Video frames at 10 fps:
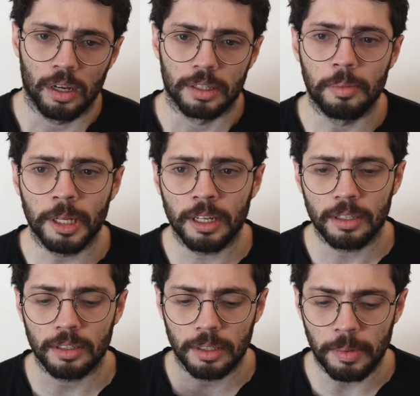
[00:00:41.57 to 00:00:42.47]
The
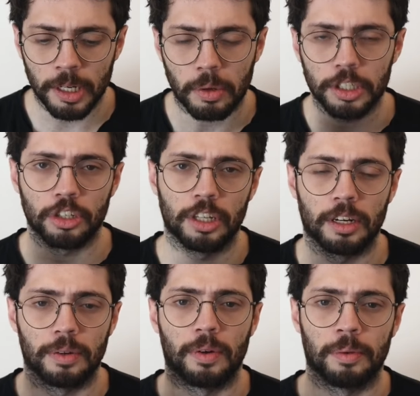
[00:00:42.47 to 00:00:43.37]
main question
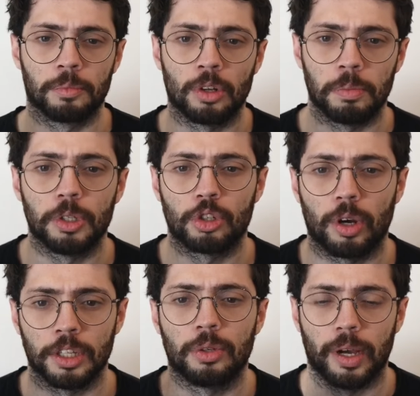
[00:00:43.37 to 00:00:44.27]
that I'm going to be
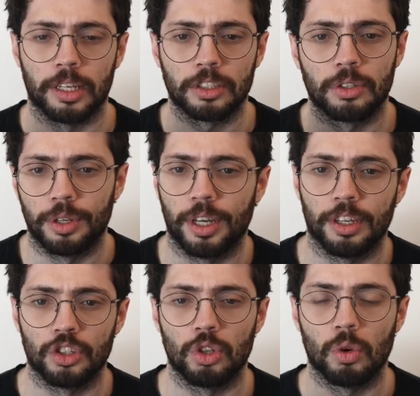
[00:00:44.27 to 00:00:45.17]
trying to ask today
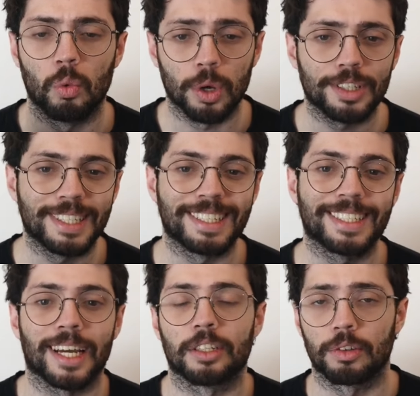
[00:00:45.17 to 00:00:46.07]
is what is the
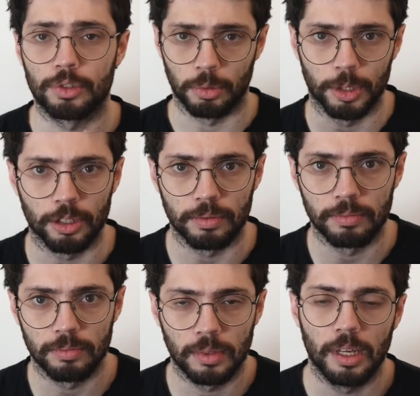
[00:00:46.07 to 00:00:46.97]
size of something?
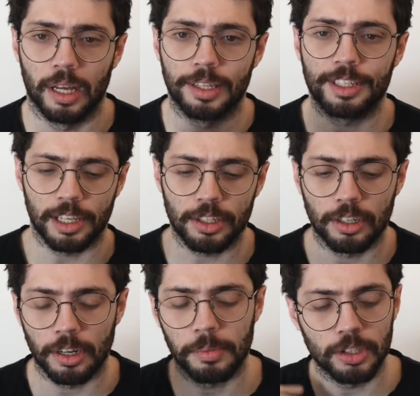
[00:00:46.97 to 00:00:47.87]
And the size
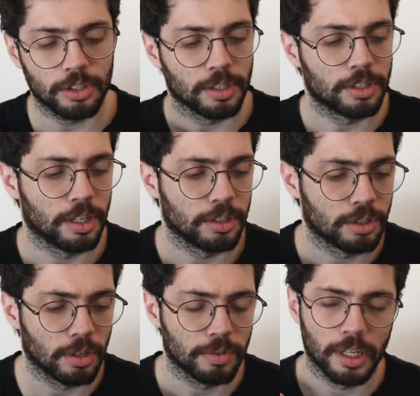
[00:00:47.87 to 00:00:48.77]
here I mean in the sense
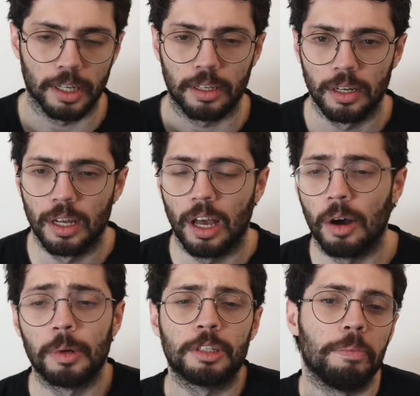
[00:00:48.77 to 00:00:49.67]
of like how
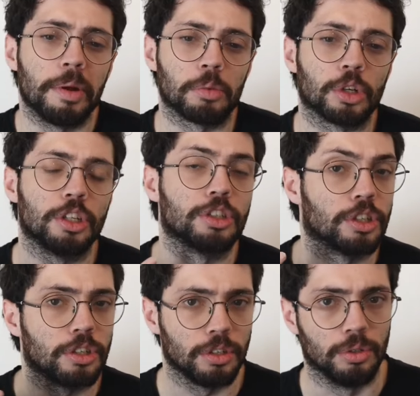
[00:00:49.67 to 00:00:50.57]
much memory does
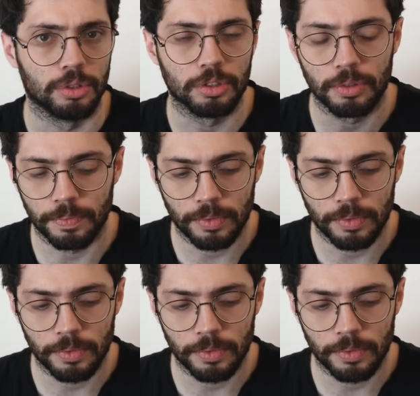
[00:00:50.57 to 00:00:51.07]
it uses.